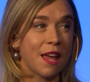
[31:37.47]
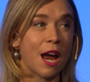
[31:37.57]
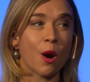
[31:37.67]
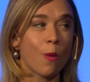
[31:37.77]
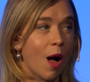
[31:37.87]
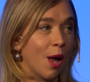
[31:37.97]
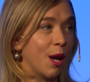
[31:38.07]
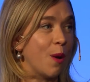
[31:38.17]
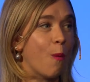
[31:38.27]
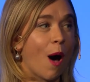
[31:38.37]
Air
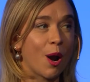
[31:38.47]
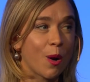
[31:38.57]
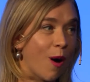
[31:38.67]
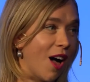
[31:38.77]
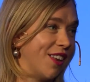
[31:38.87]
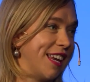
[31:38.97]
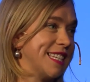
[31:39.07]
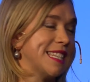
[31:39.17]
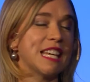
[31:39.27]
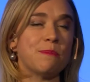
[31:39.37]
quality, water quality,
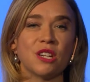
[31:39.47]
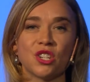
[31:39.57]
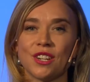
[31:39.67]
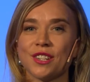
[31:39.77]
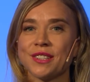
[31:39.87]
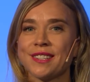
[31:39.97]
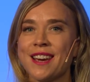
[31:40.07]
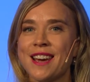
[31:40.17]
sleep issues.